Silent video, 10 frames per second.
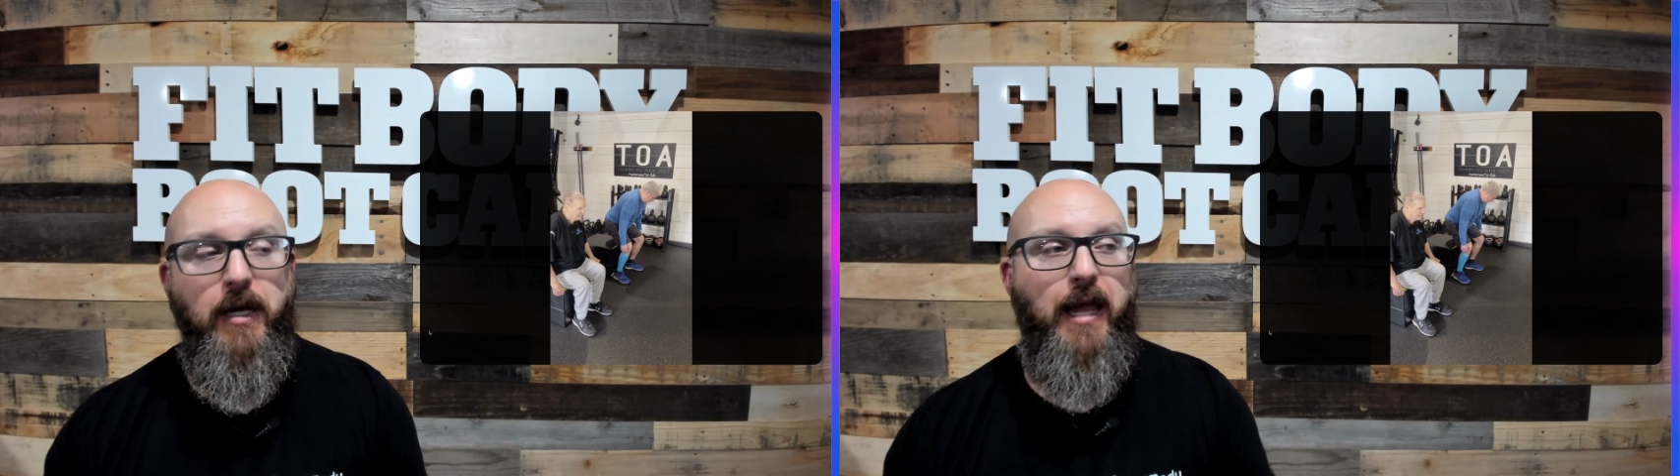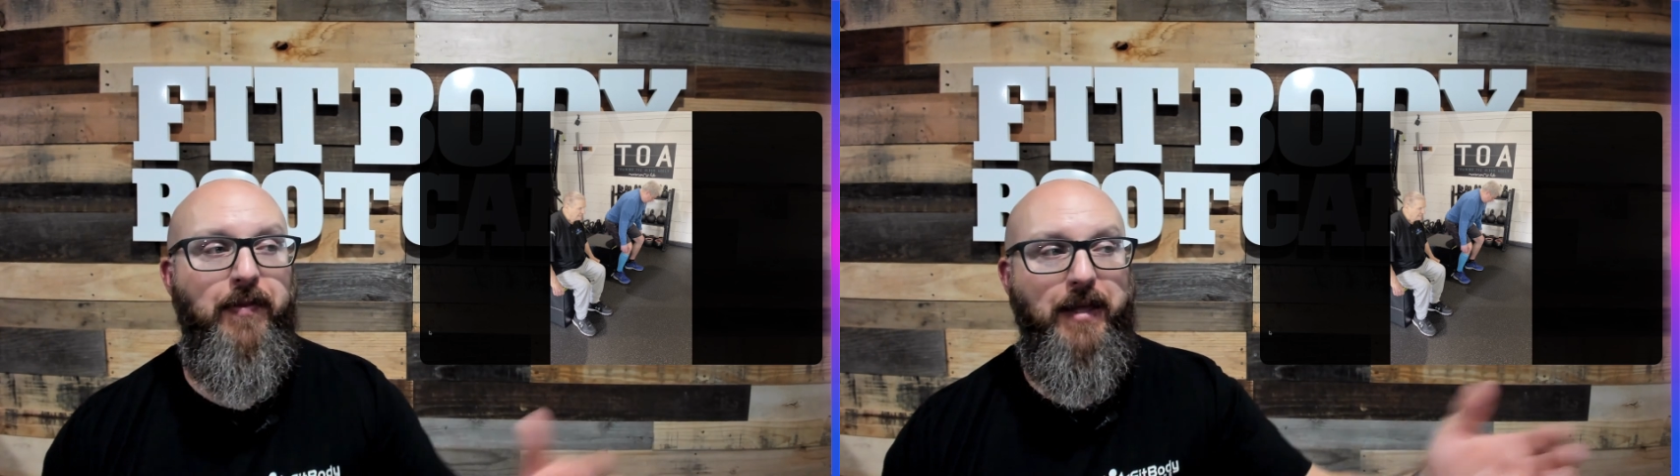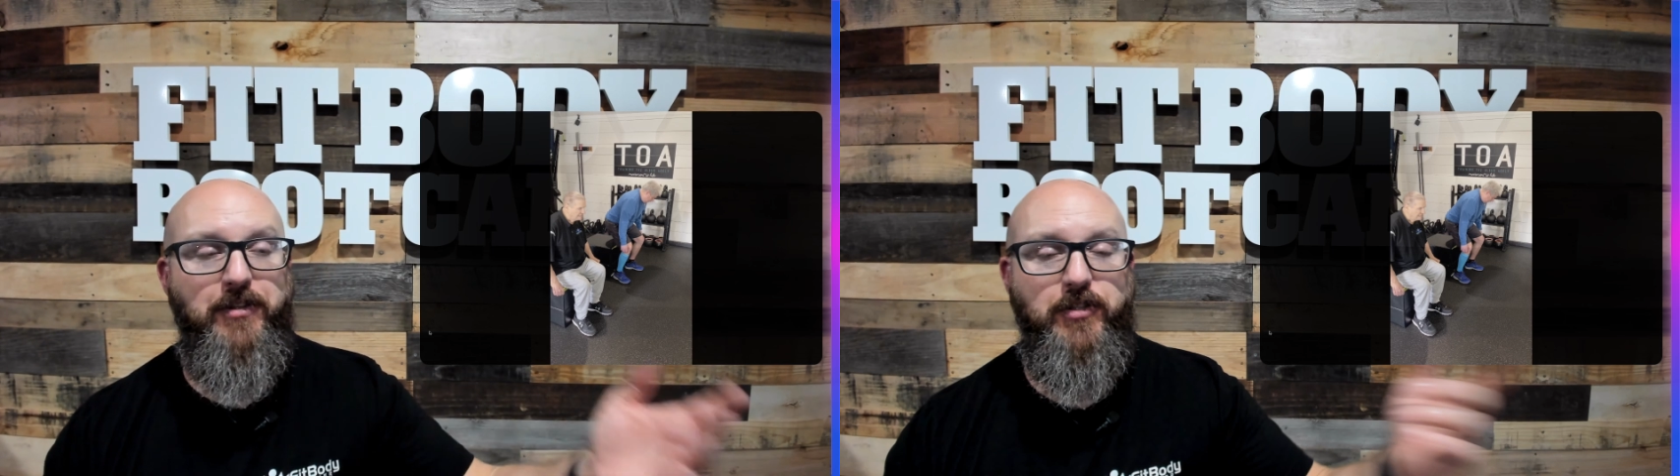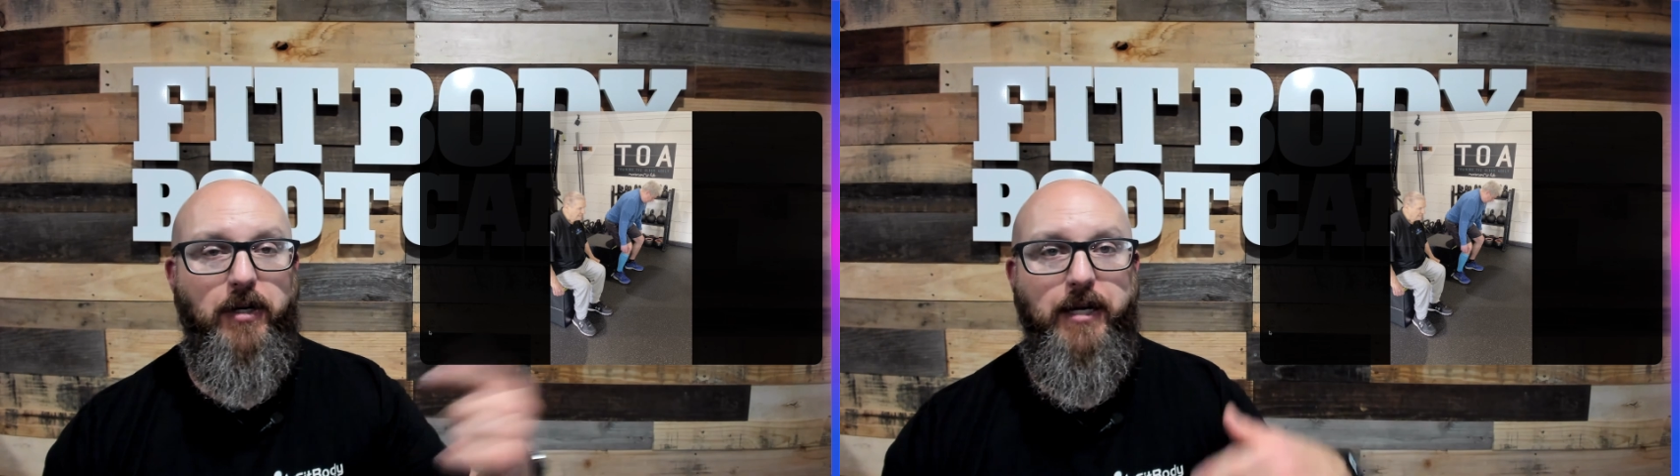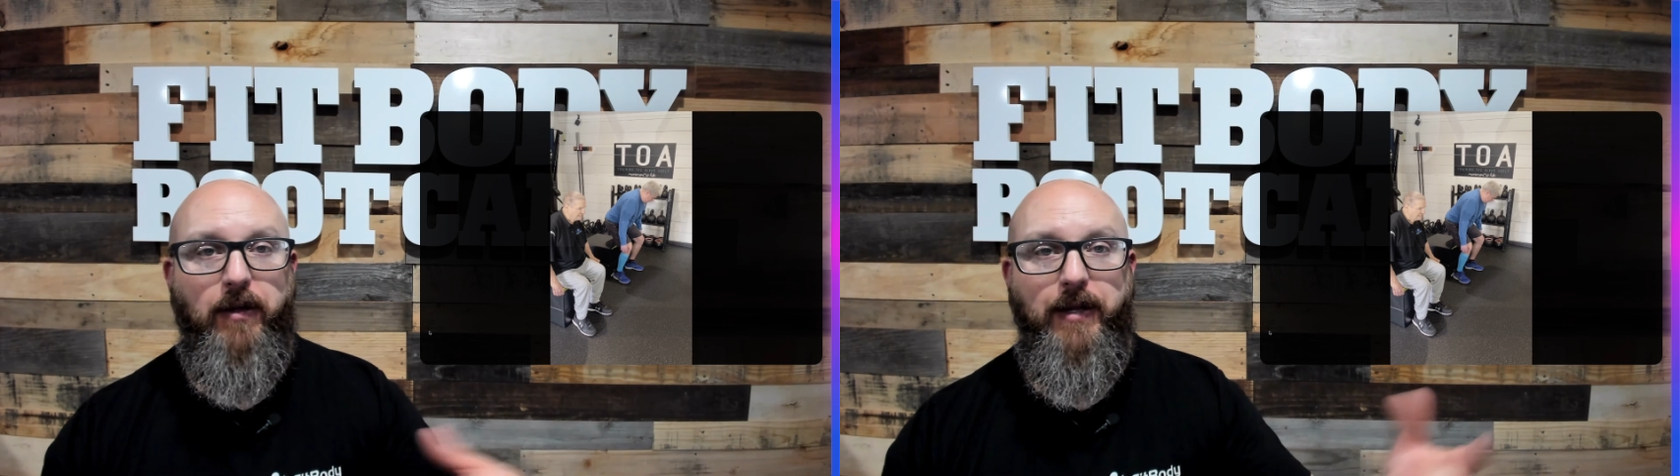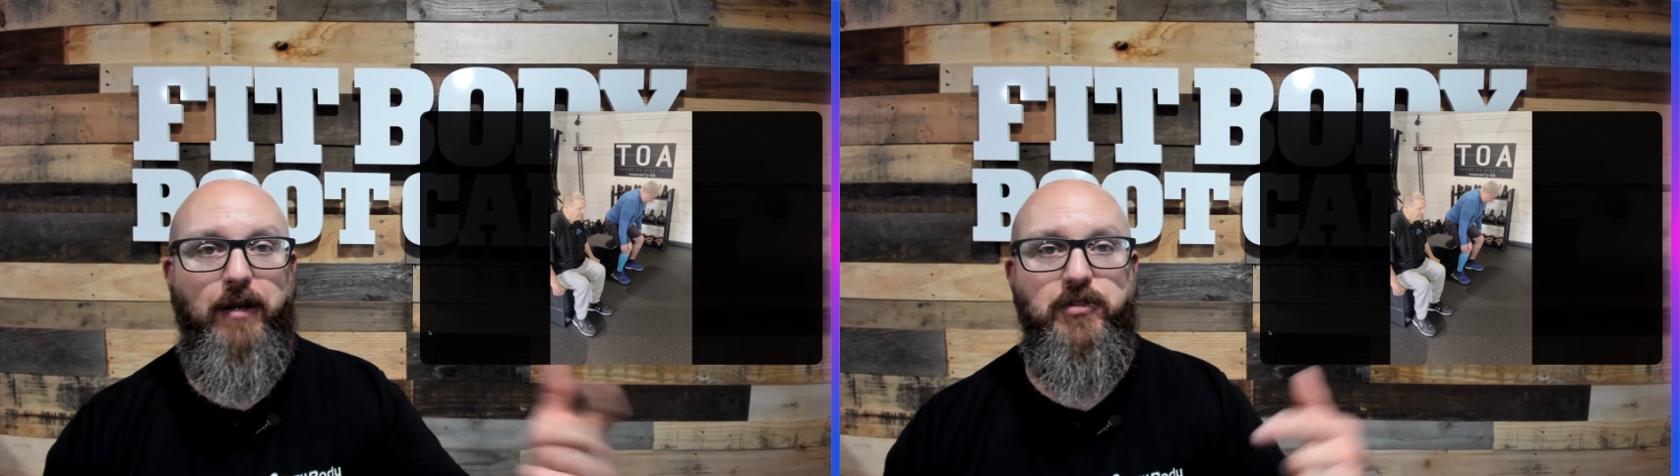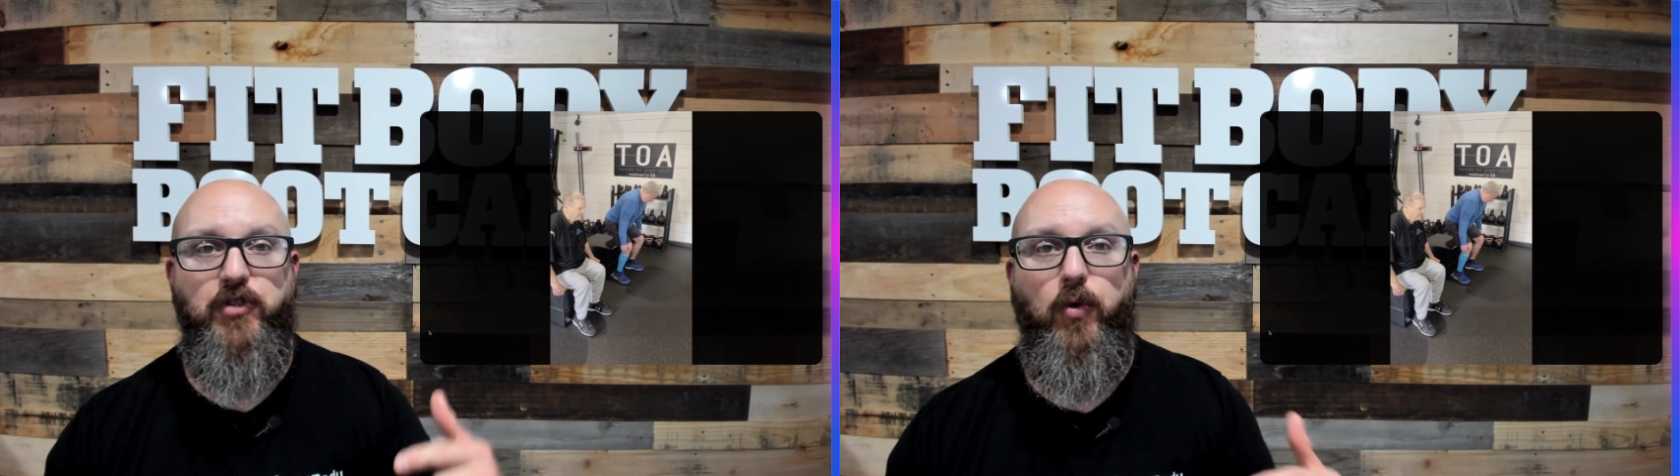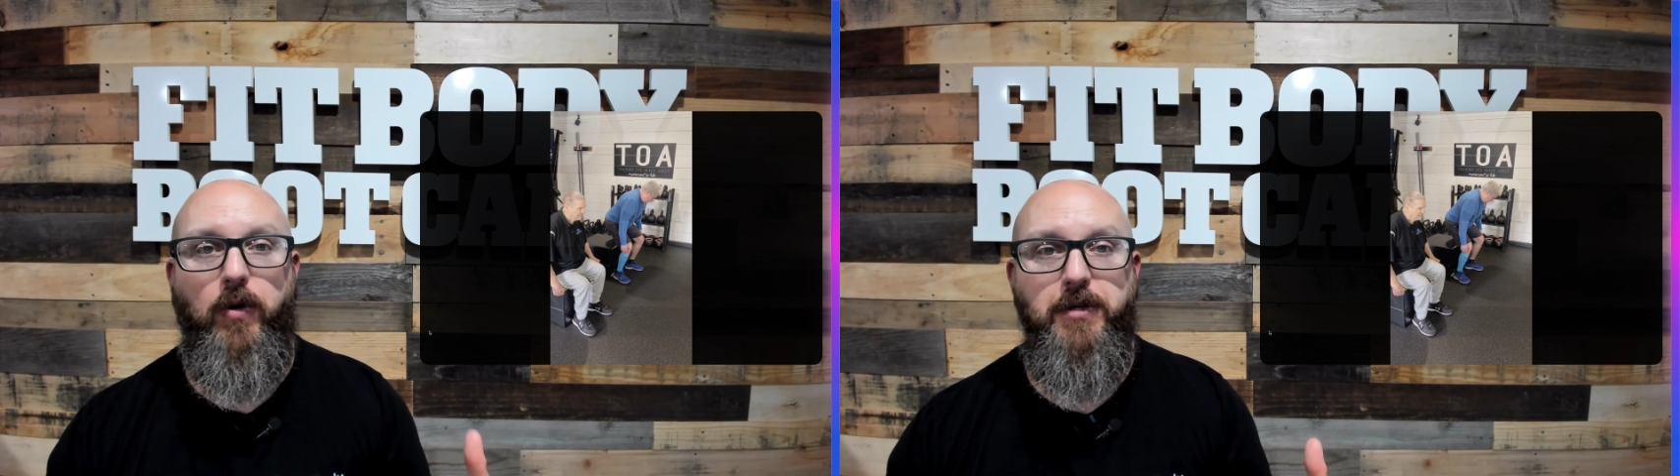and they start yelling out
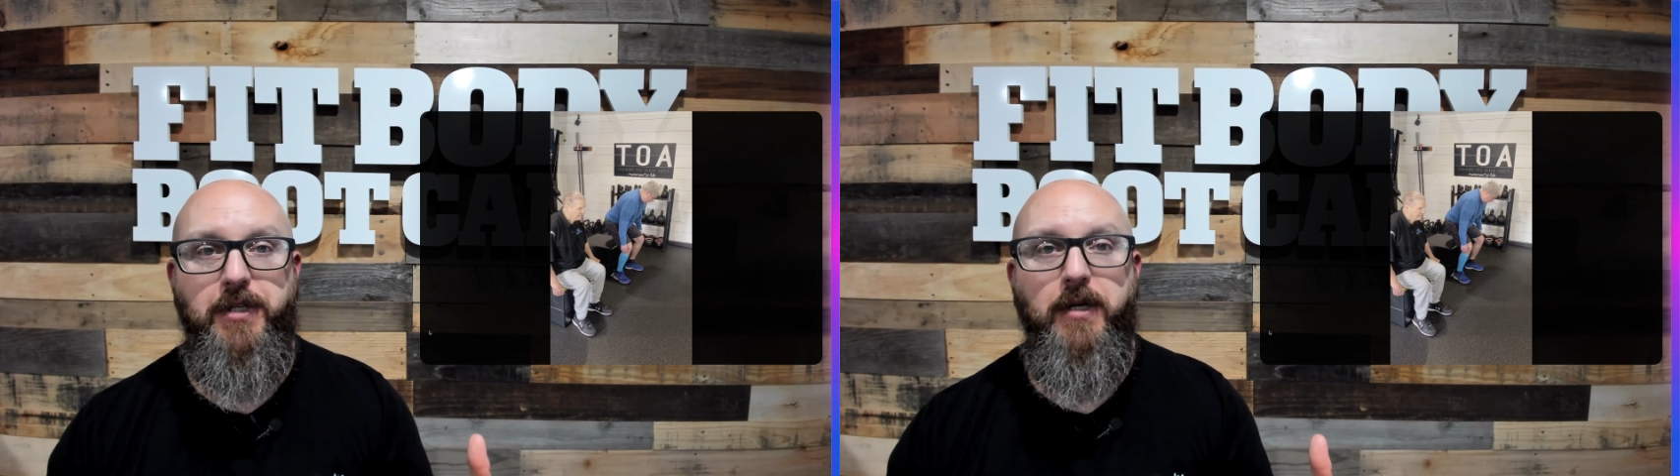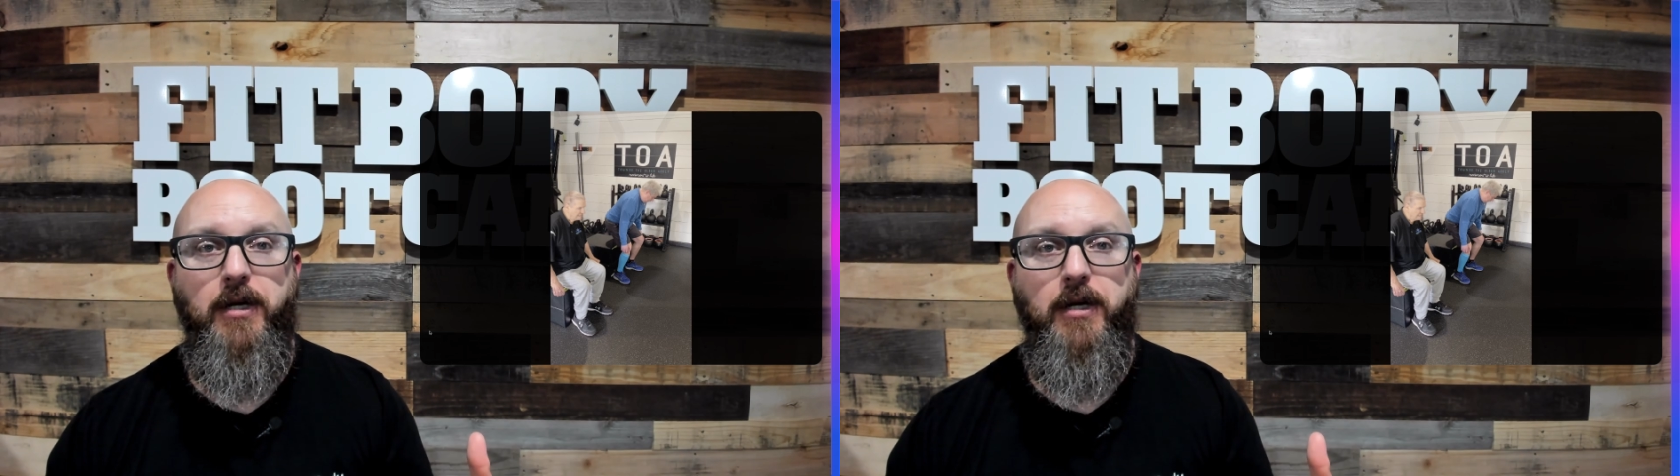scores,